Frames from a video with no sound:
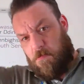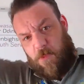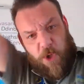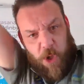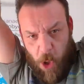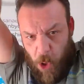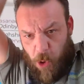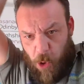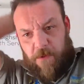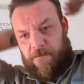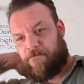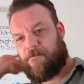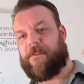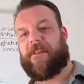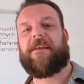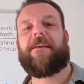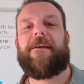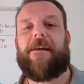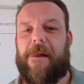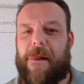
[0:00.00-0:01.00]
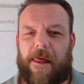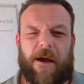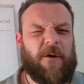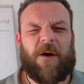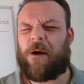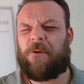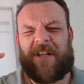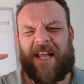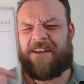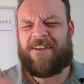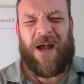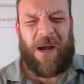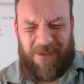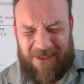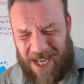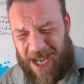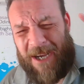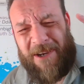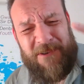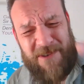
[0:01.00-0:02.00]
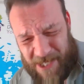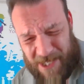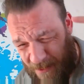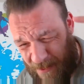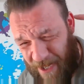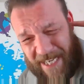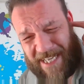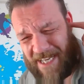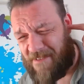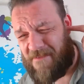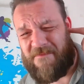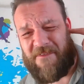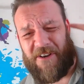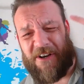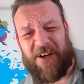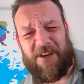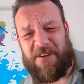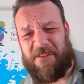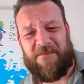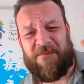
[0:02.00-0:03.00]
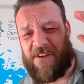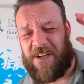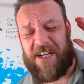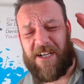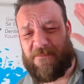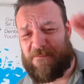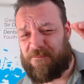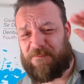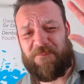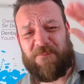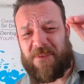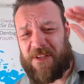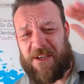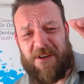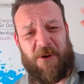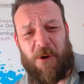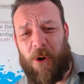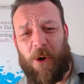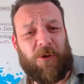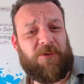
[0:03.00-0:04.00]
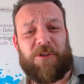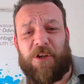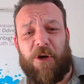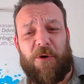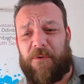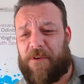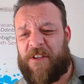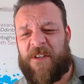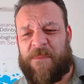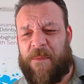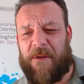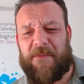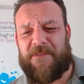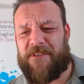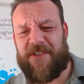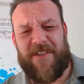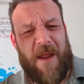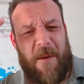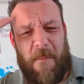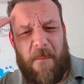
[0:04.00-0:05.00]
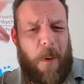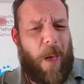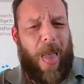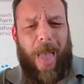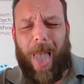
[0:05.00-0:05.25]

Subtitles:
Cool. I was actually waiting for an audio response then.